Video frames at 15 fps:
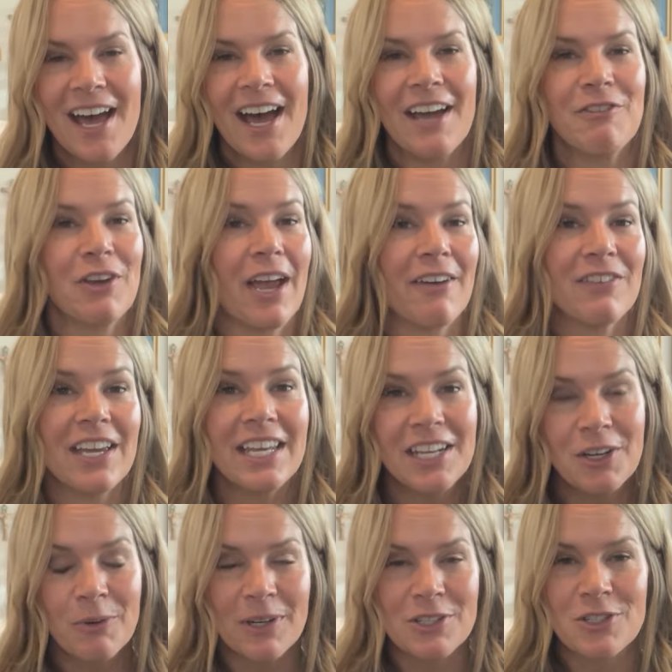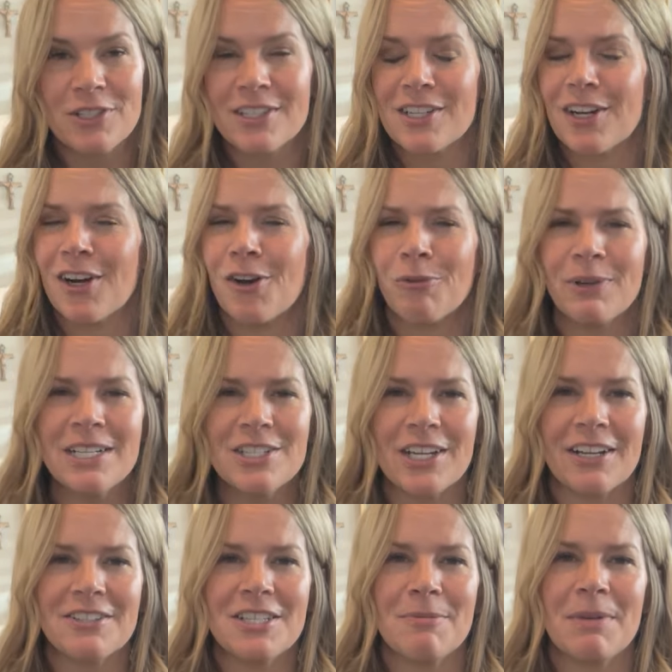If you have any questions at all, reach
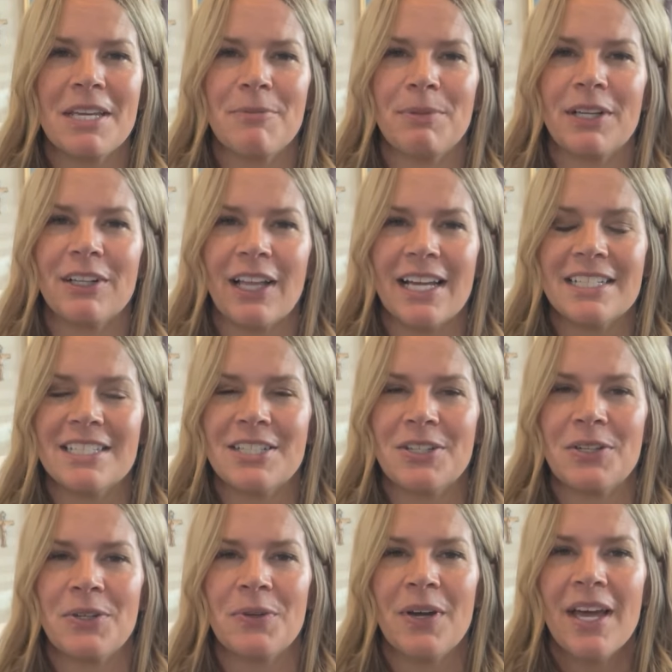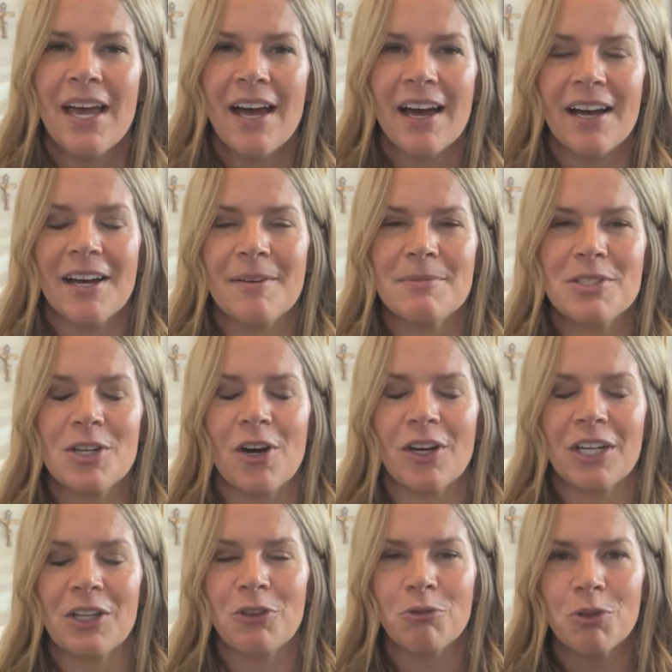out to me. I'd be glad to
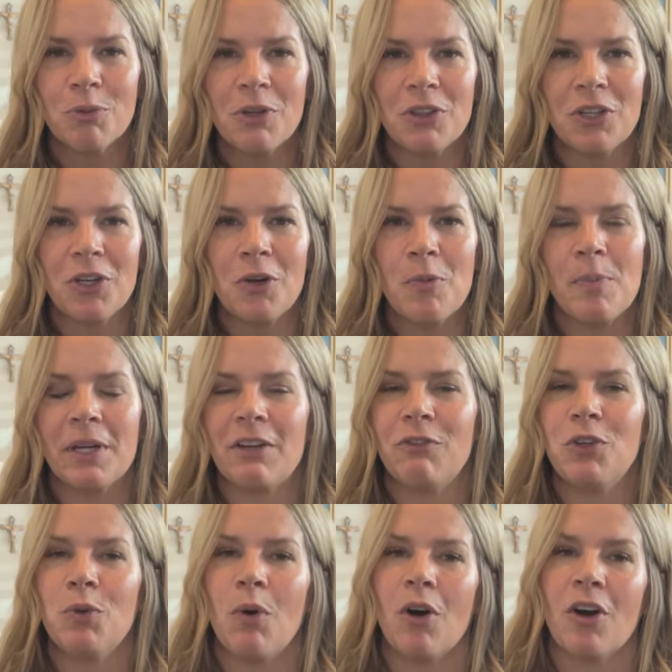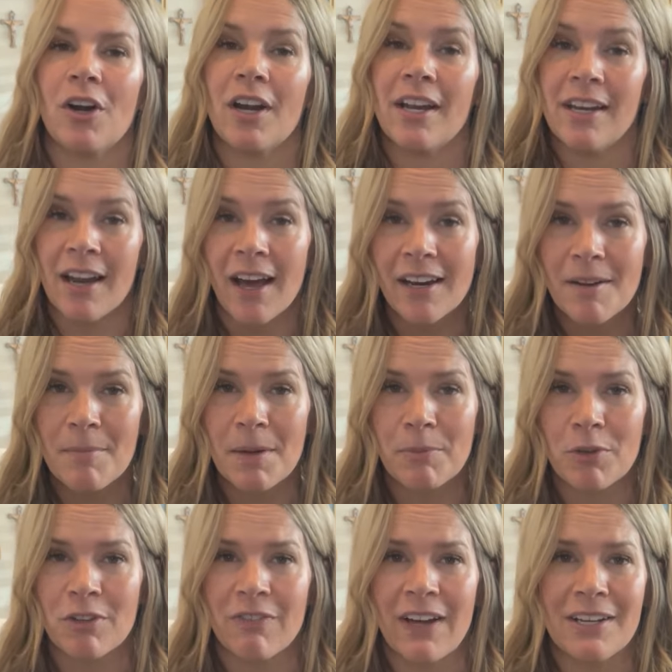talk it through with you. But if you are not a member
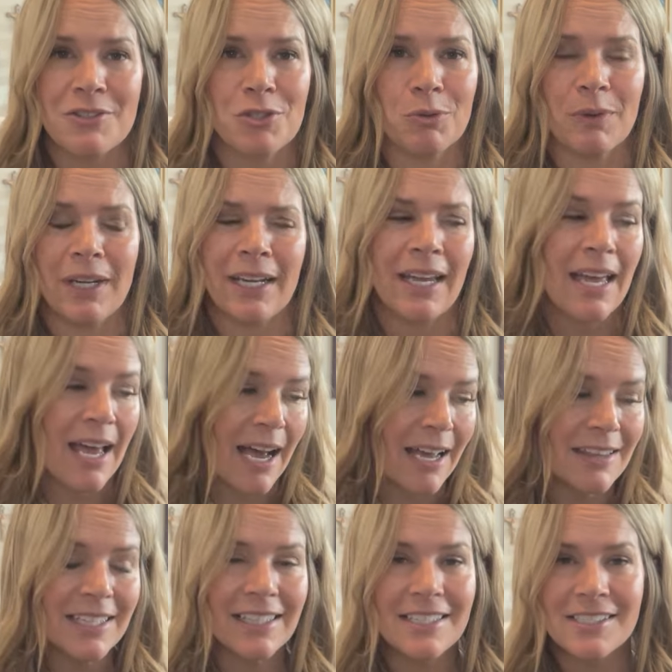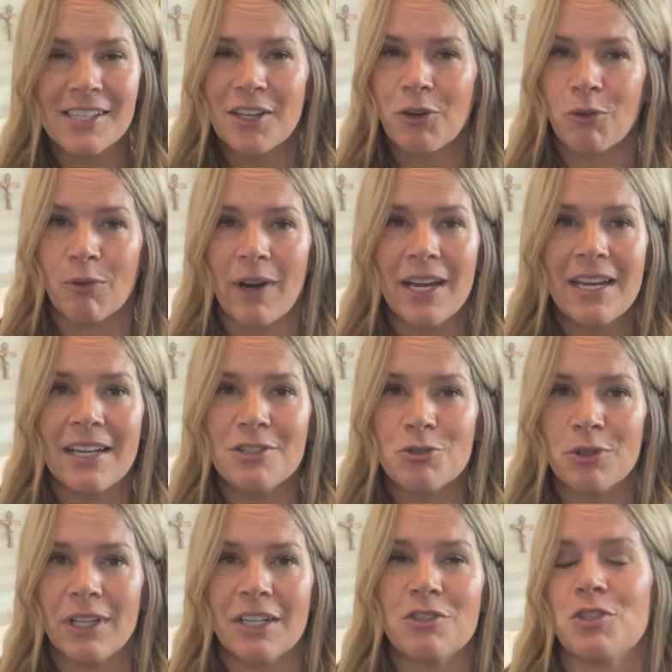of the Faster Way, I think this is a great
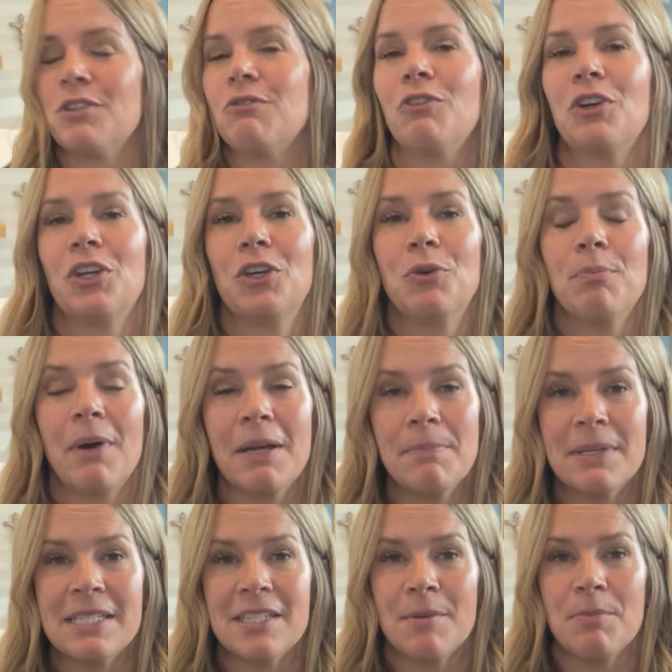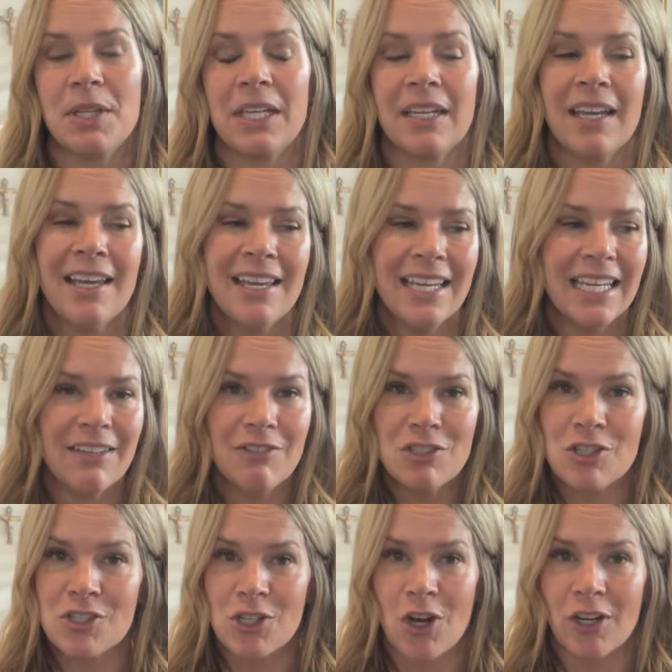introduction for you. It might be something, even
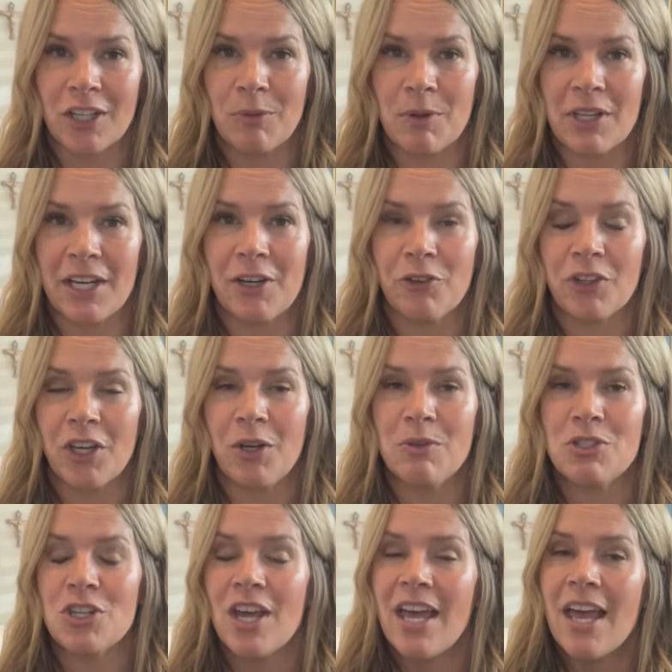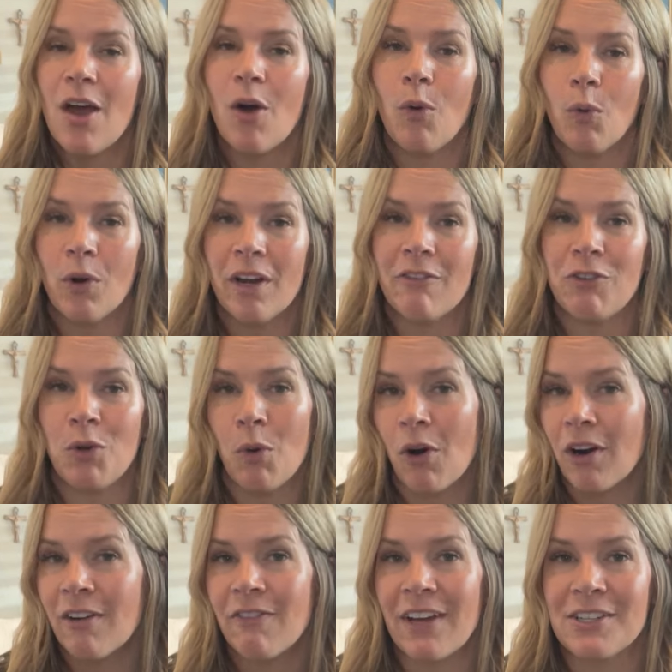just talking with a health coach, or if you
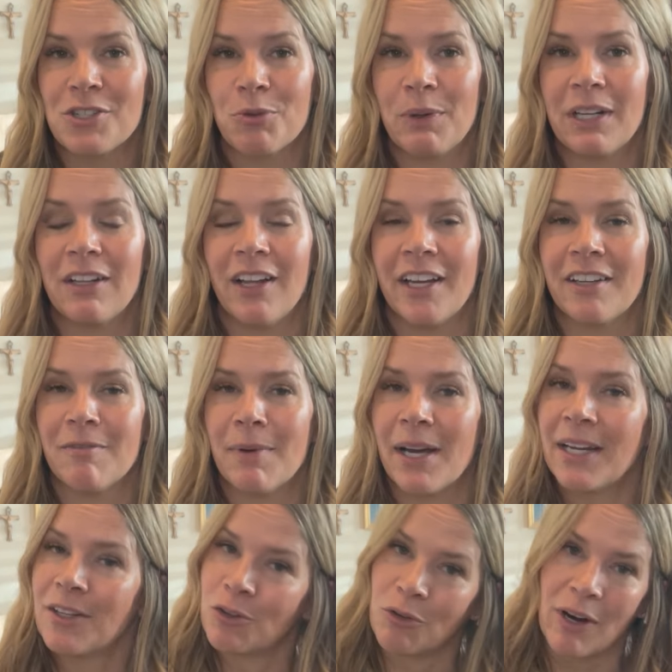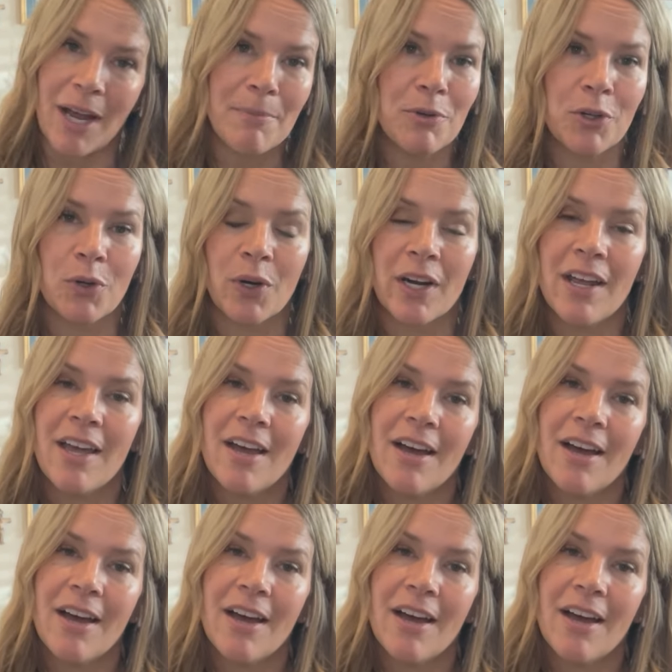are a Faster Way client of mine, grab your